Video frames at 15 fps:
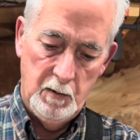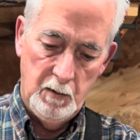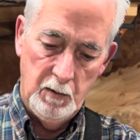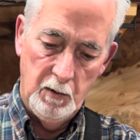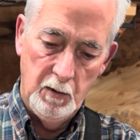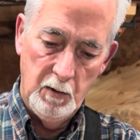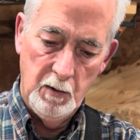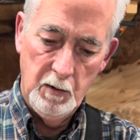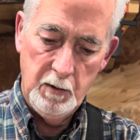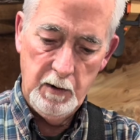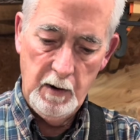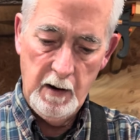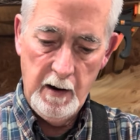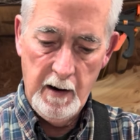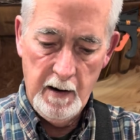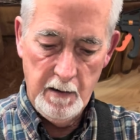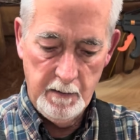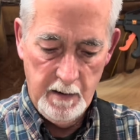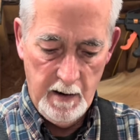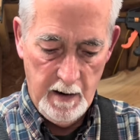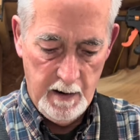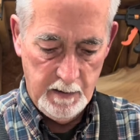Look at how
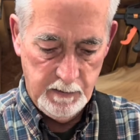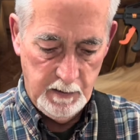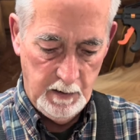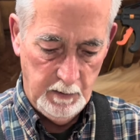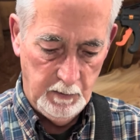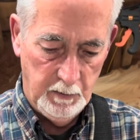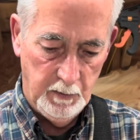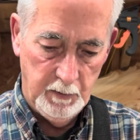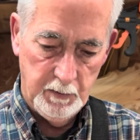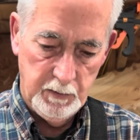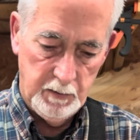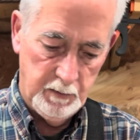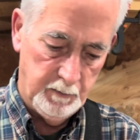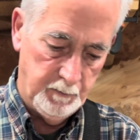nice it looks.